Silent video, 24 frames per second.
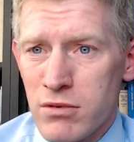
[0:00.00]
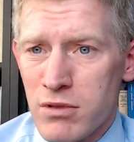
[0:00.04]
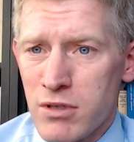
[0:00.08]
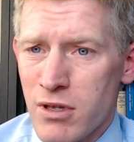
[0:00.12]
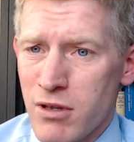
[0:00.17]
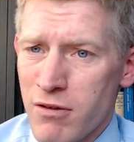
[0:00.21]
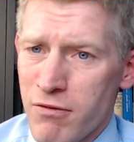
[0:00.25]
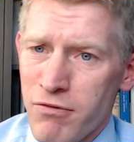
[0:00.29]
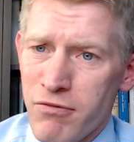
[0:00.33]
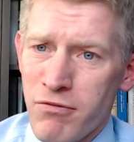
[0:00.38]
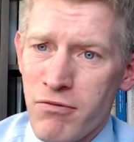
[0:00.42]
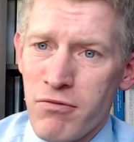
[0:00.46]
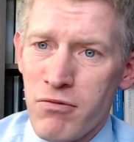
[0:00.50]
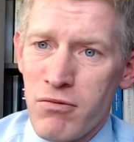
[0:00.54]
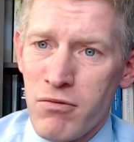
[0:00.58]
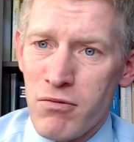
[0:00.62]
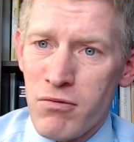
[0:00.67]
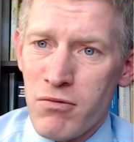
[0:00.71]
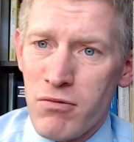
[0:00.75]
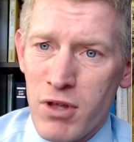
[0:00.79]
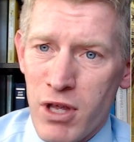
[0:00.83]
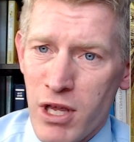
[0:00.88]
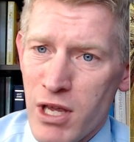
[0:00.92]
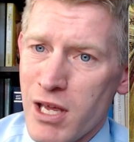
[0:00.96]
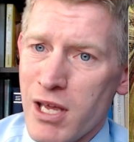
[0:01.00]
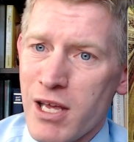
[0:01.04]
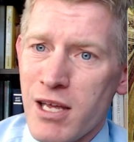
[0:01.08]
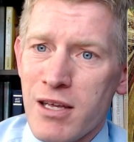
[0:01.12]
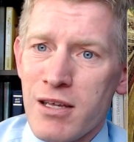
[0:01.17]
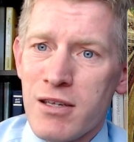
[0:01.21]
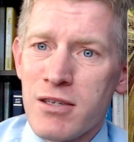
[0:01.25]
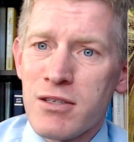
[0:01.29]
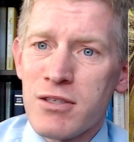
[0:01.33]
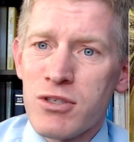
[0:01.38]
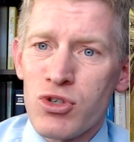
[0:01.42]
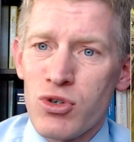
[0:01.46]
If he
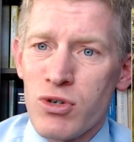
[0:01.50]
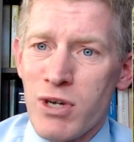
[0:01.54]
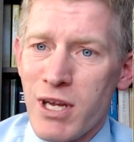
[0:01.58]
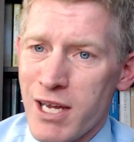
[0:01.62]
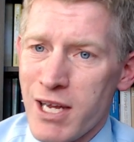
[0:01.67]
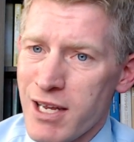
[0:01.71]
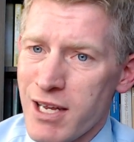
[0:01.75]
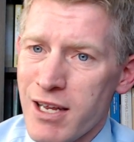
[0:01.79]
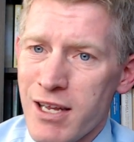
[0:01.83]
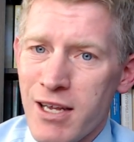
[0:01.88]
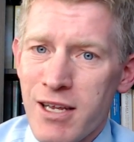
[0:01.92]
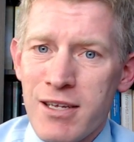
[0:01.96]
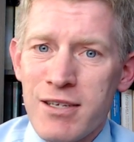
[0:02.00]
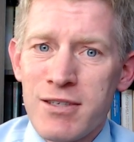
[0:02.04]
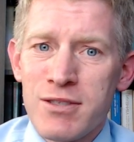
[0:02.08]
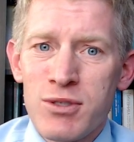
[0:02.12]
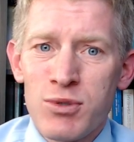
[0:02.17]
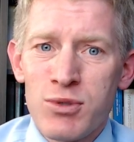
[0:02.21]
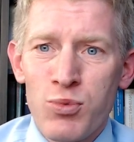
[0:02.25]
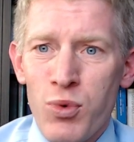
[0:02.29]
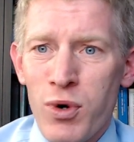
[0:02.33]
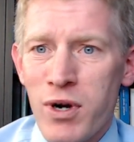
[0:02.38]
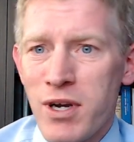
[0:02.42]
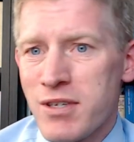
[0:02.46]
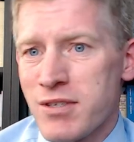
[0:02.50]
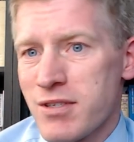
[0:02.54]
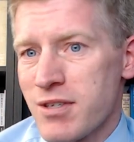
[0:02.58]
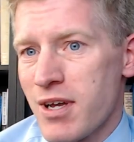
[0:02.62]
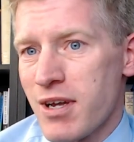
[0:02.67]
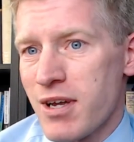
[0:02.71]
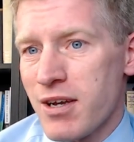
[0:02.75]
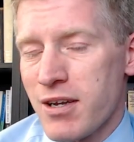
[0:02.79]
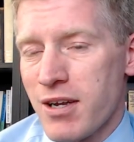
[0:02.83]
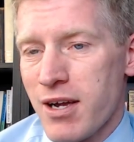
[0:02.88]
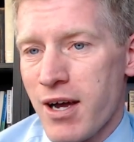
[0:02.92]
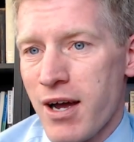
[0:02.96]
is or it is, what is
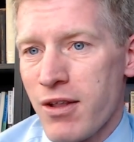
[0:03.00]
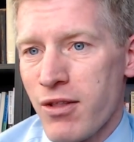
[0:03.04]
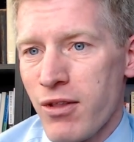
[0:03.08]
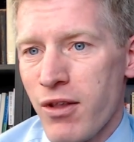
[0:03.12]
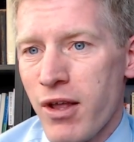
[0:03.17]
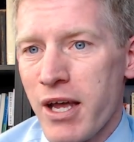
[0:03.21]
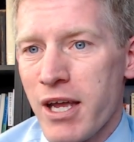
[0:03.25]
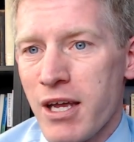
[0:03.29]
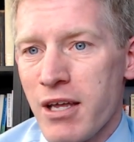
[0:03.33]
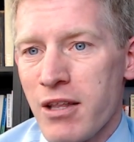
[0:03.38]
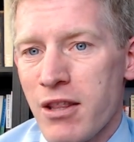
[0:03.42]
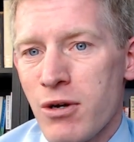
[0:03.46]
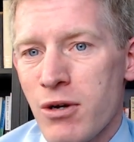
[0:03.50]
that God like?